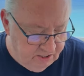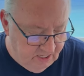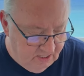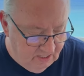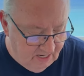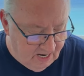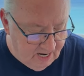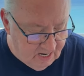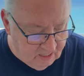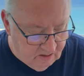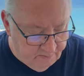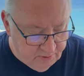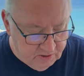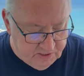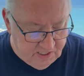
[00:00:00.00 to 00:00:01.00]
thing, lack
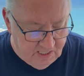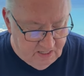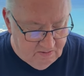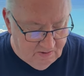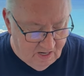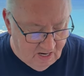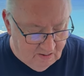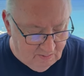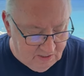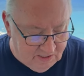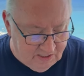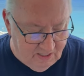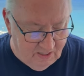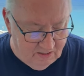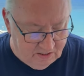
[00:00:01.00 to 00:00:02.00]
of perceived common
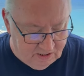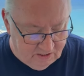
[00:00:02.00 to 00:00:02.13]
sense.